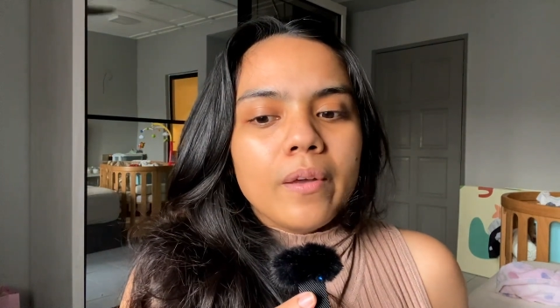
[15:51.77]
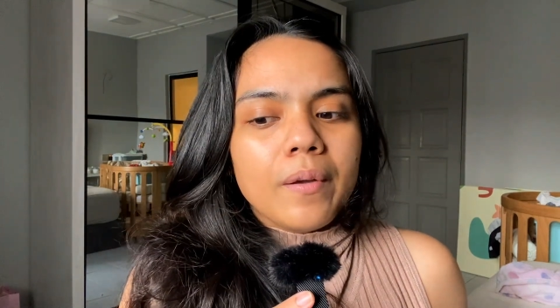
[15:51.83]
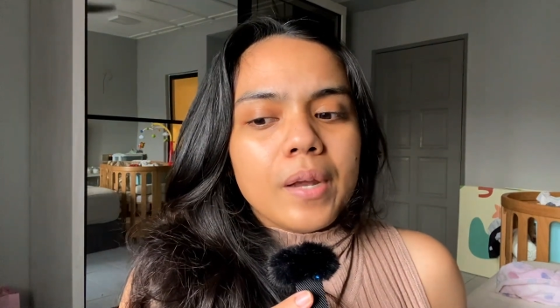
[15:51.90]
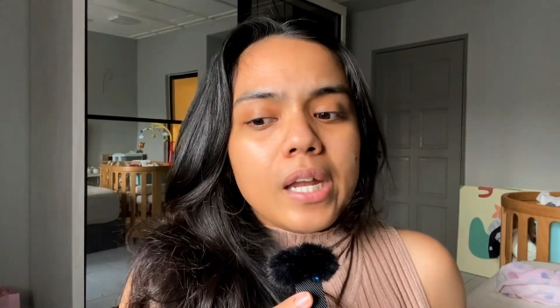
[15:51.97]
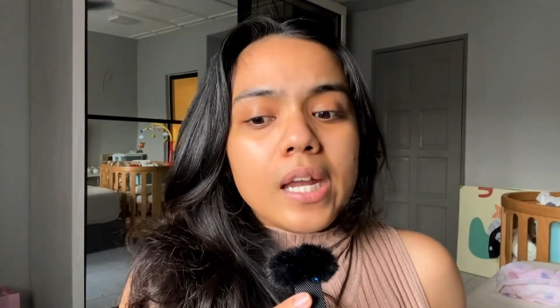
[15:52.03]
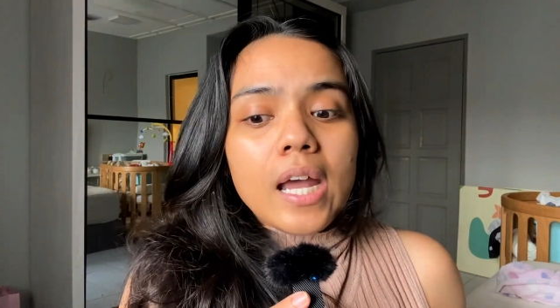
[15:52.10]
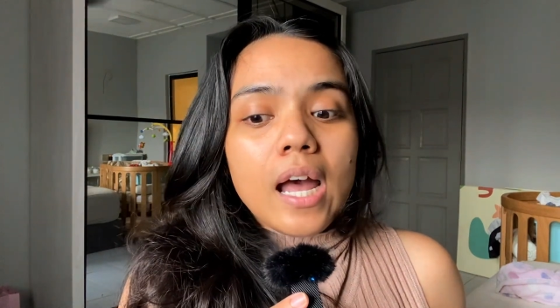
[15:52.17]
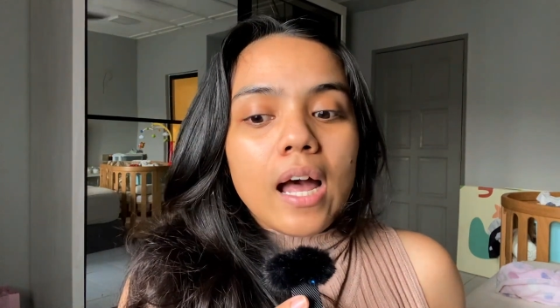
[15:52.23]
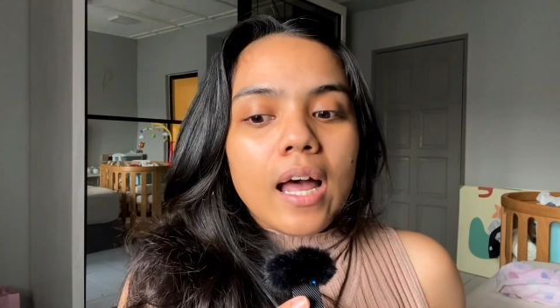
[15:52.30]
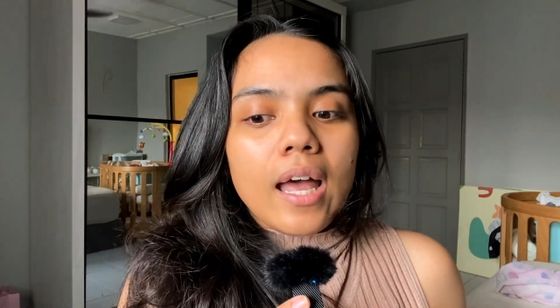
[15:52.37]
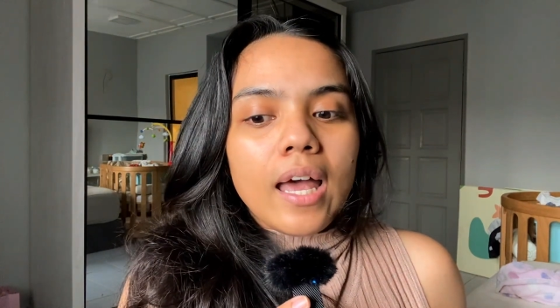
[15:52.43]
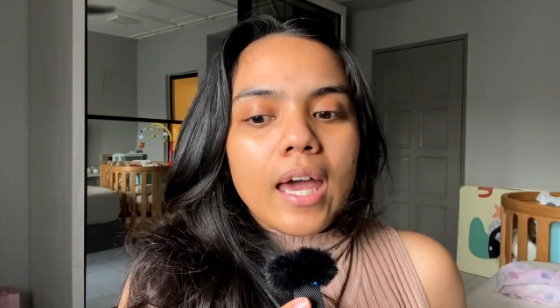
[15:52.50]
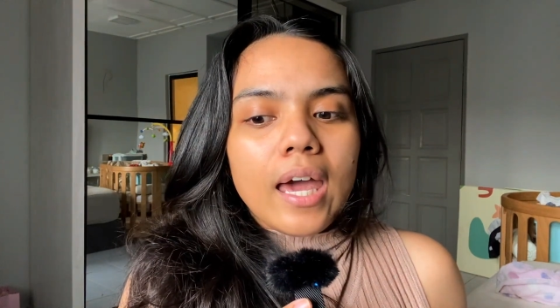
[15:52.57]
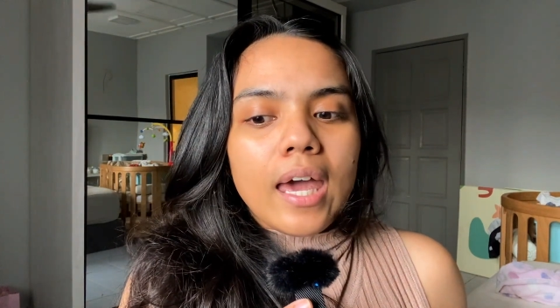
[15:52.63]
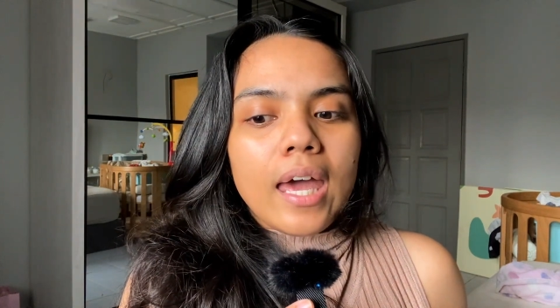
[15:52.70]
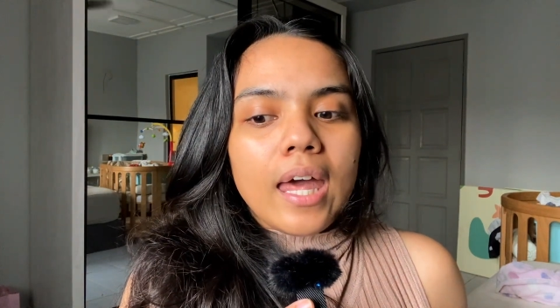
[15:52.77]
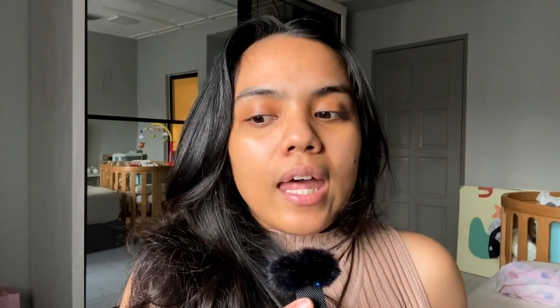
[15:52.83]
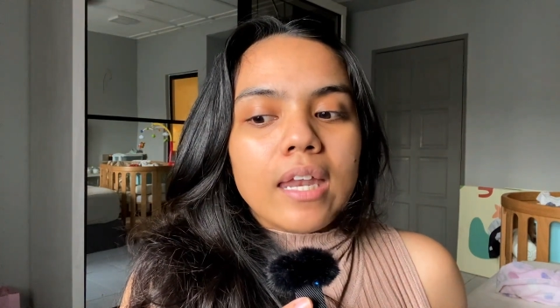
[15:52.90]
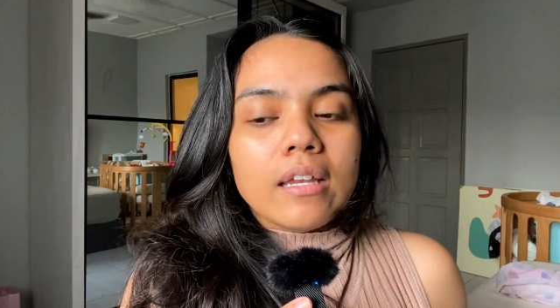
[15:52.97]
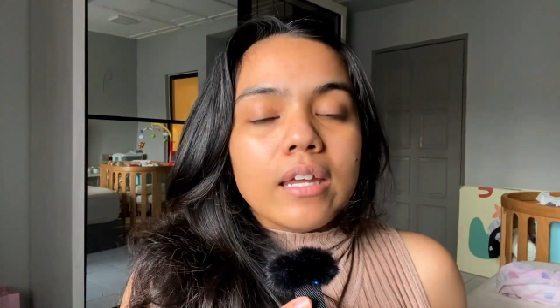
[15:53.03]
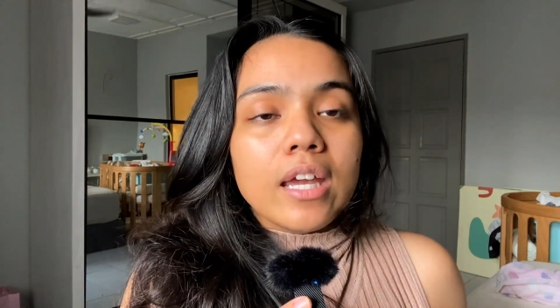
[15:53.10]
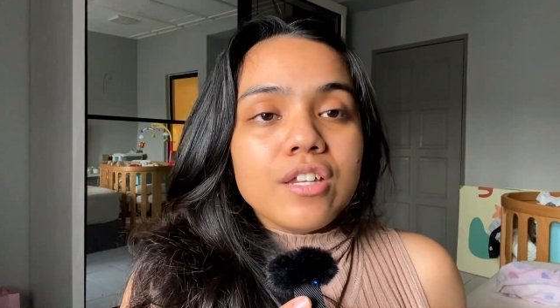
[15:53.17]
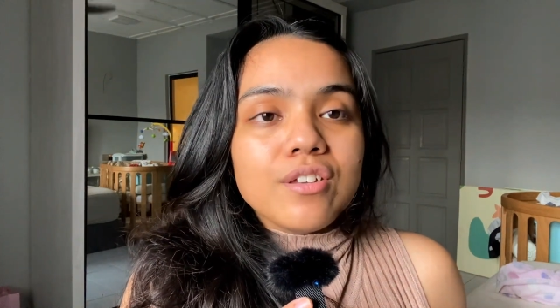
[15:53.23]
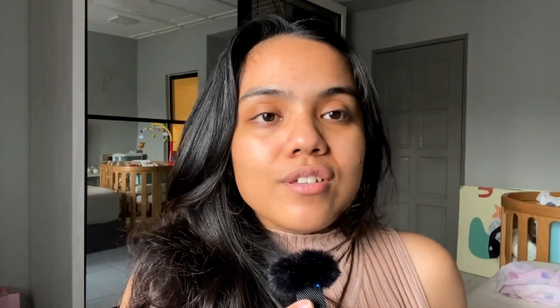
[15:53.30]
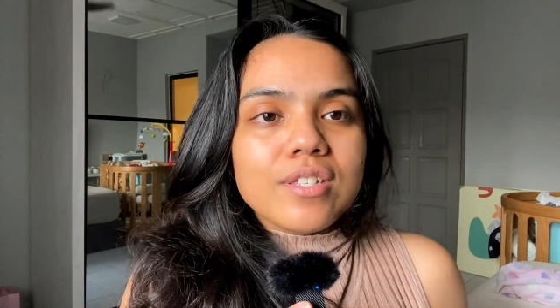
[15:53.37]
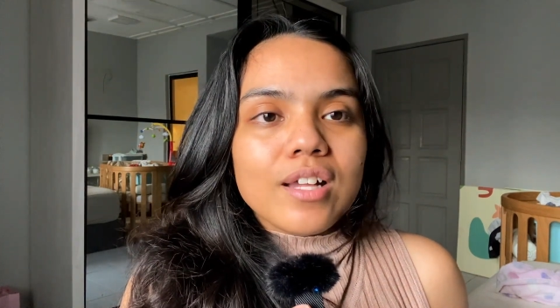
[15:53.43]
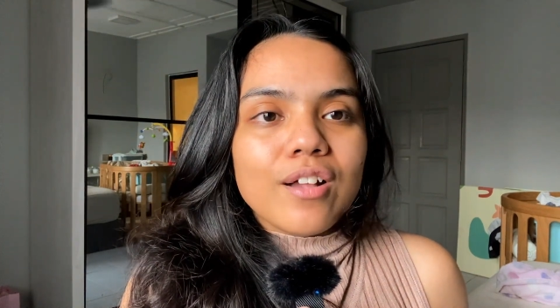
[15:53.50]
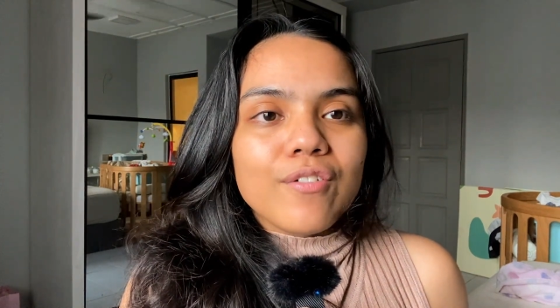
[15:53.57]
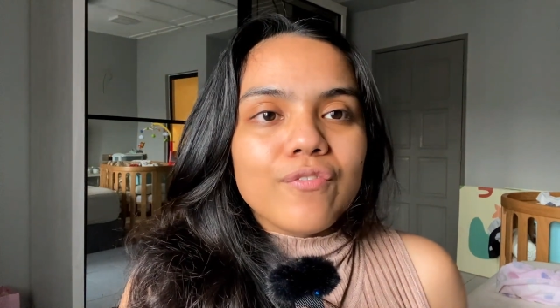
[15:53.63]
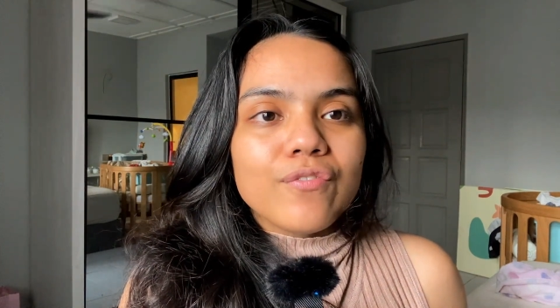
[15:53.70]
yeah, and get
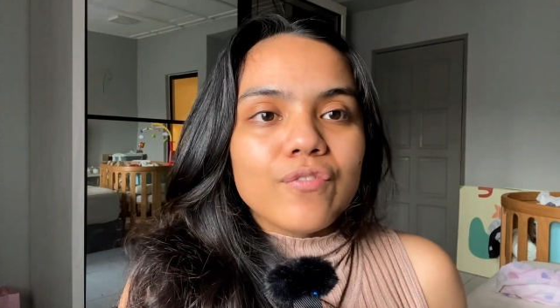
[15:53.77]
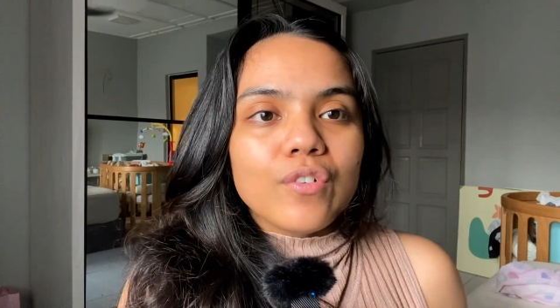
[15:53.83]
yourself